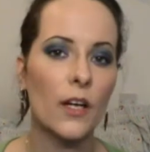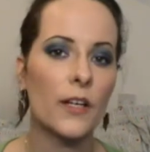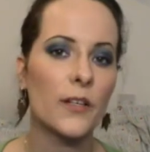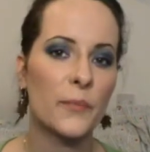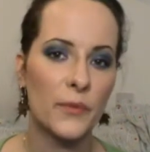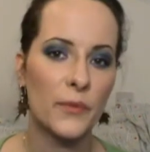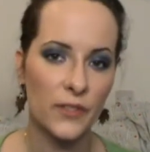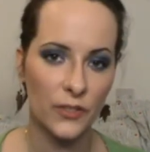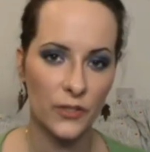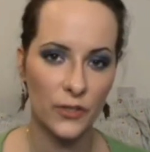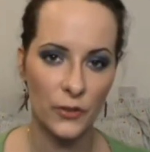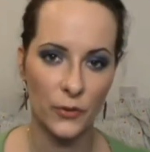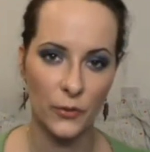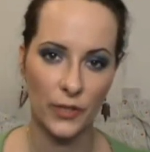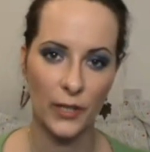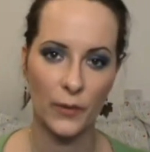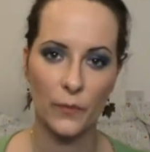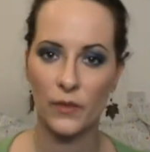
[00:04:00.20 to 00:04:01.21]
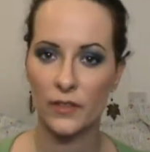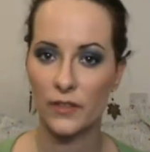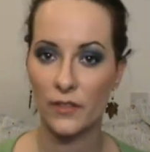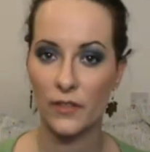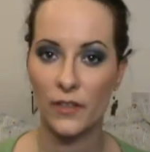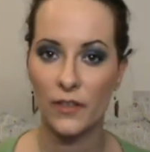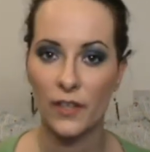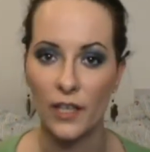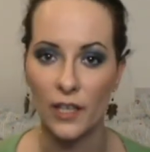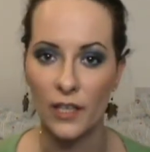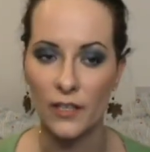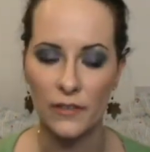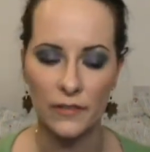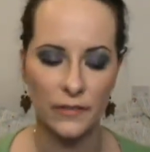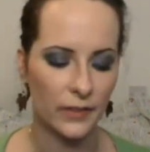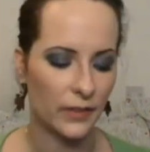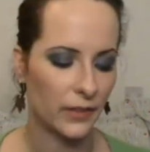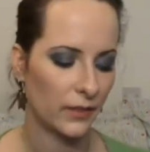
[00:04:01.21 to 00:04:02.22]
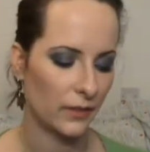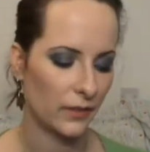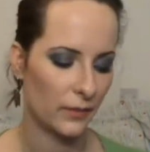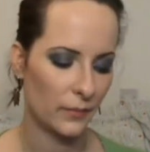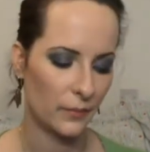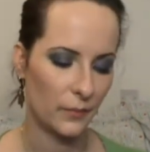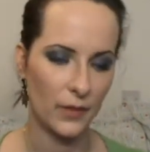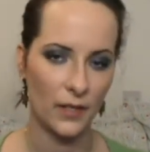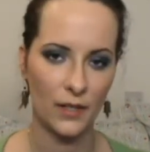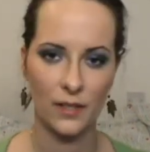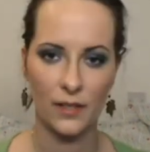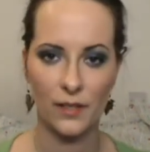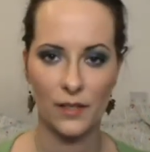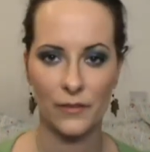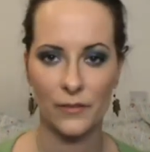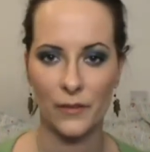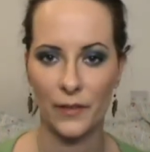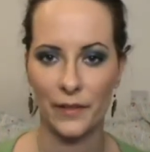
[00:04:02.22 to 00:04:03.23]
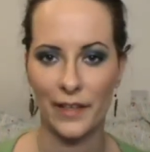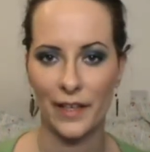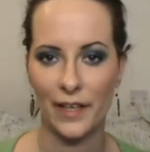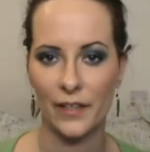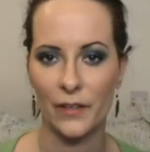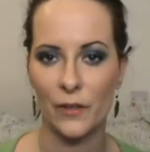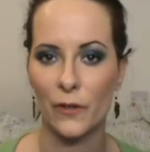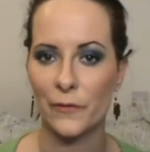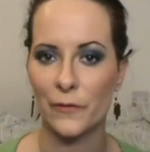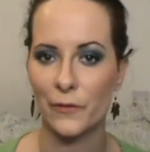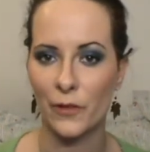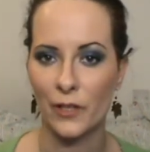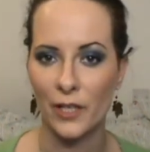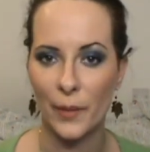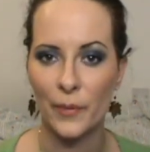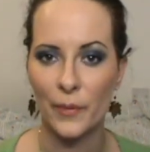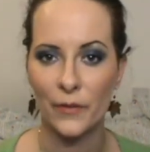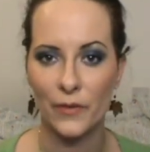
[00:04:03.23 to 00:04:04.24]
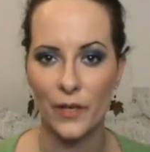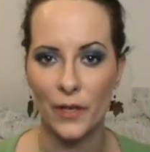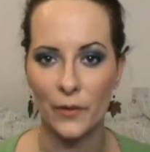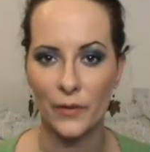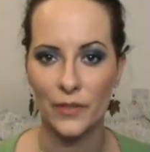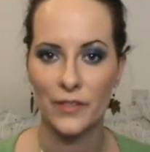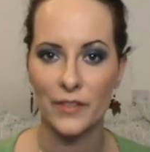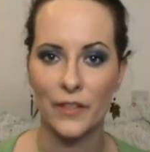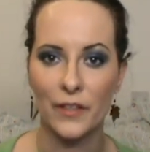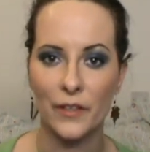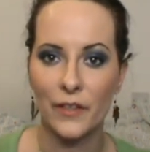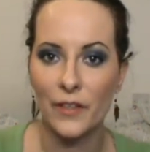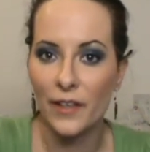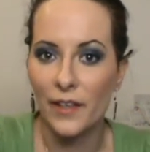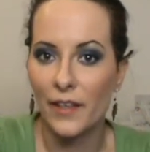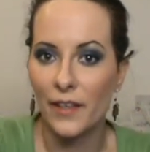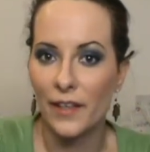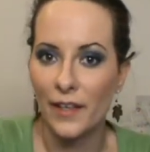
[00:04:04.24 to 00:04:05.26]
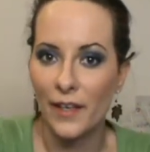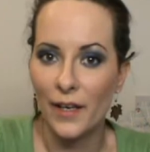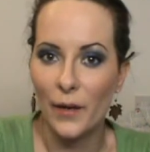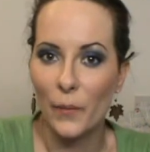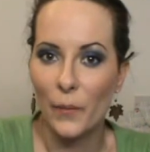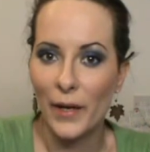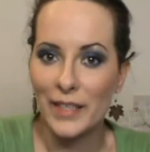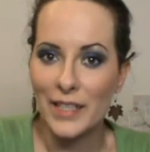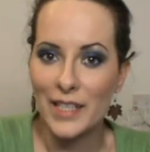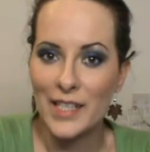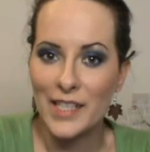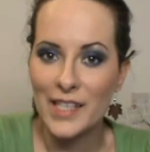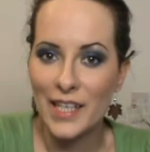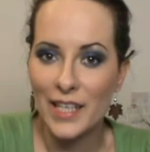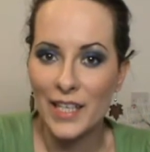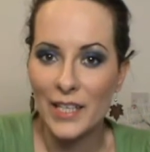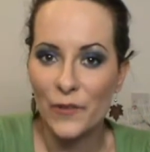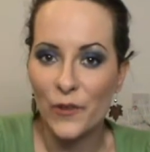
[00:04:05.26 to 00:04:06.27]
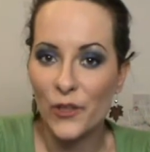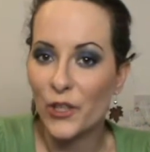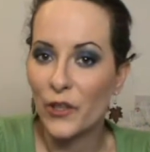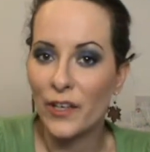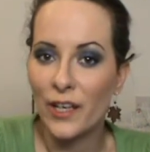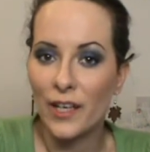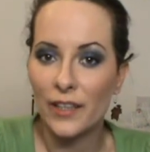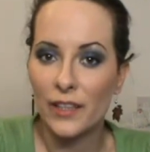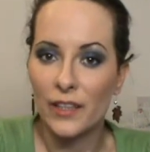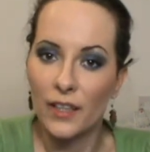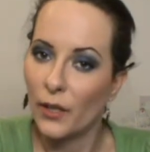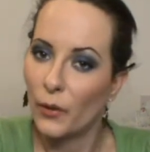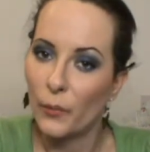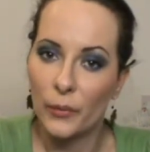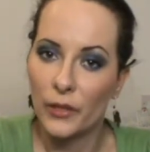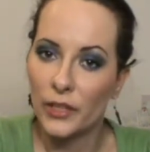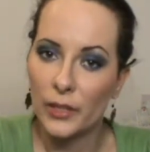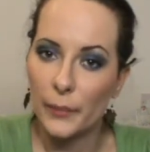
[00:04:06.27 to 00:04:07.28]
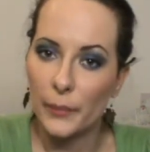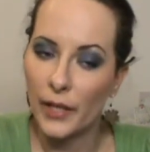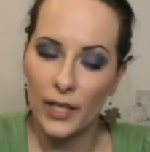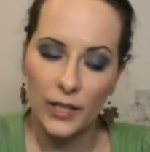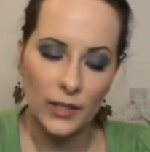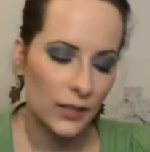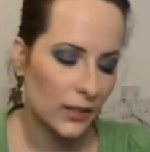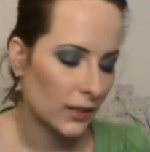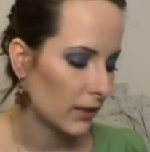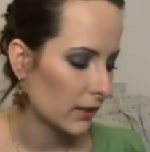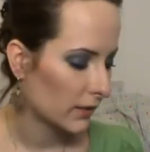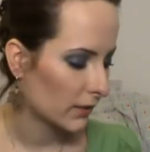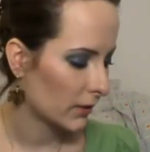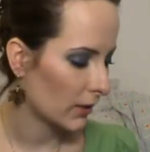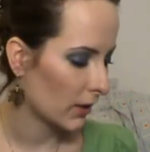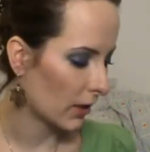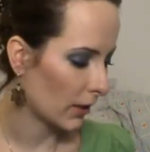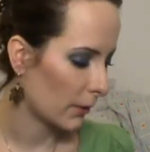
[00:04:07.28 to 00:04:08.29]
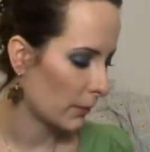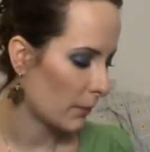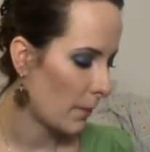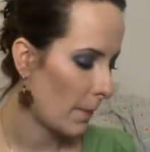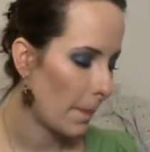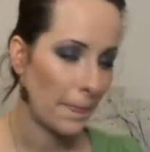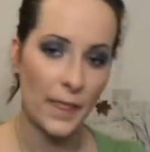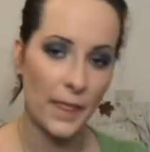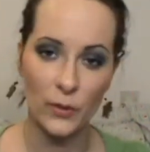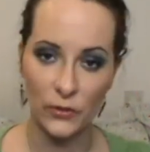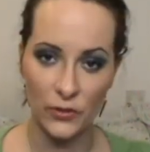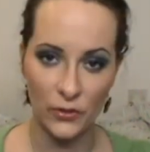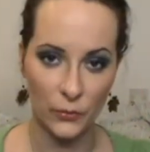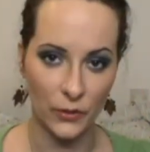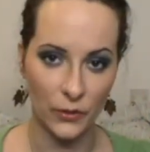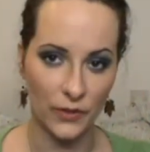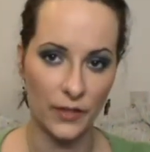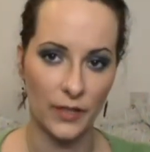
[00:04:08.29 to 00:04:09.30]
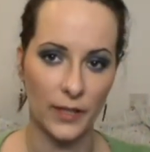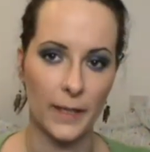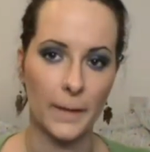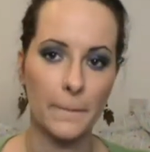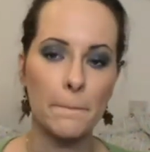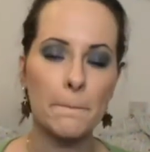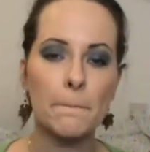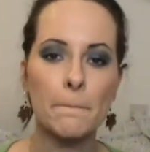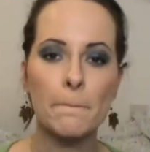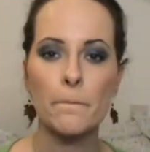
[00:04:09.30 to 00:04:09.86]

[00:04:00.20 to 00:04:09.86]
100% sure yet what to think of it, but I've only had it on for a couple of hours, so wait and see. If I don't like it, I'll bring it back. So that was the one thing.